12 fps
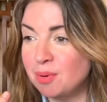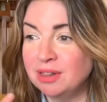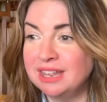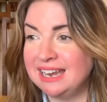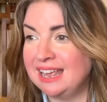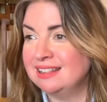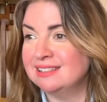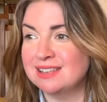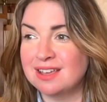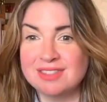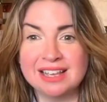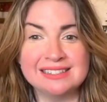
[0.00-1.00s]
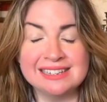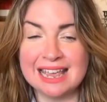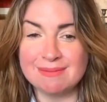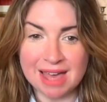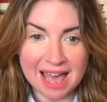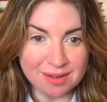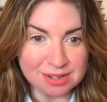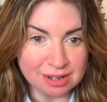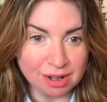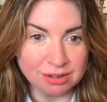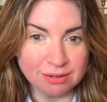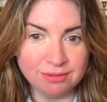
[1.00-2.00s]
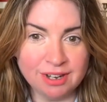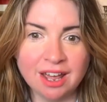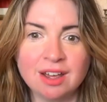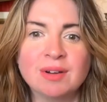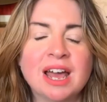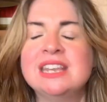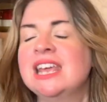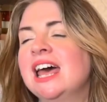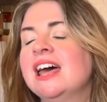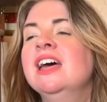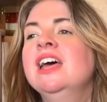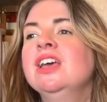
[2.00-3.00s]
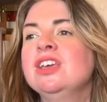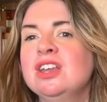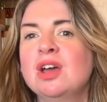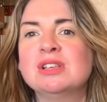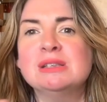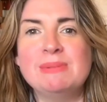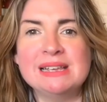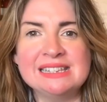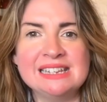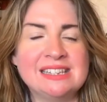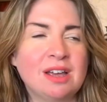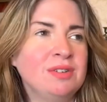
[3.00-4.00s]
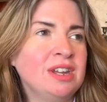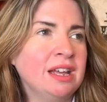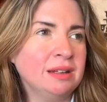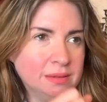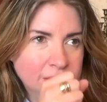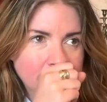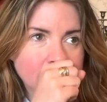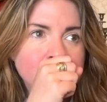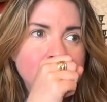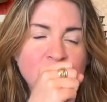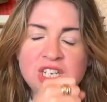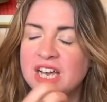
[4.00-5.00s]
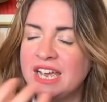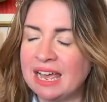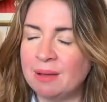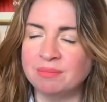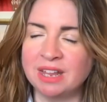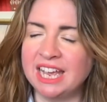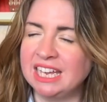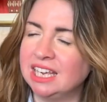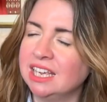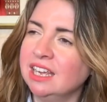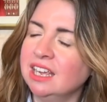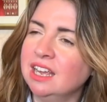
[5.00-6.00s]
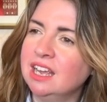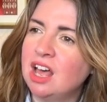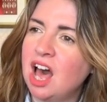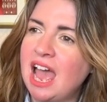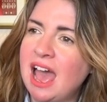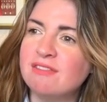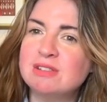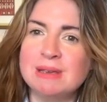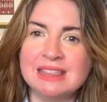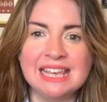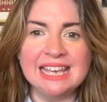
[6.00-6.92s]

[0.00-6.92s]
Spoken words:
pulling in certain things to keep the household afloat. And yet, as a business owner, which I am, like, I have to be